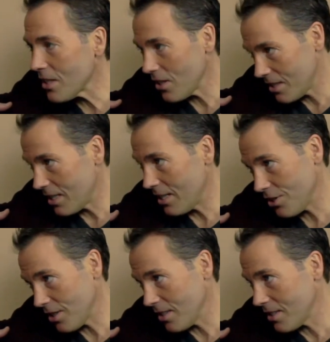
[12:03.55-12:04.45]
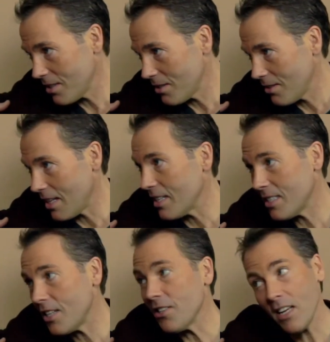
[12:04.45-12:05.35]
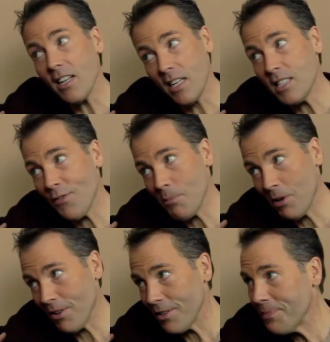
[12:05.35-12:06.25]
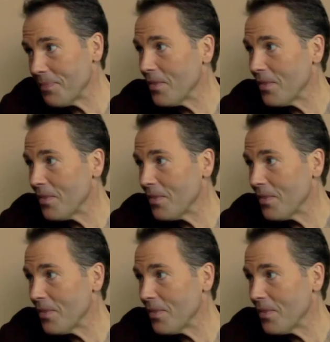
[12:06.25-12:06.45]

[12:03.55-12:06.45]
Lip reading: Los Angeles, and I say you get less for murder,